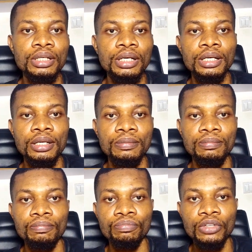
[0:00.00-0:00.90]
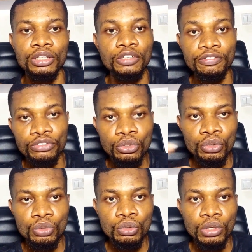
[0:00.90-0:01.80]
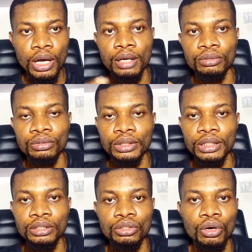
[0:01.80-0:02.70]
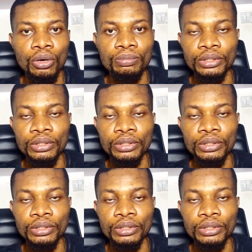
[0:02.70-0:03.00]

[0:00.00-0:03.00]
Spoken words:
the view count kicked up,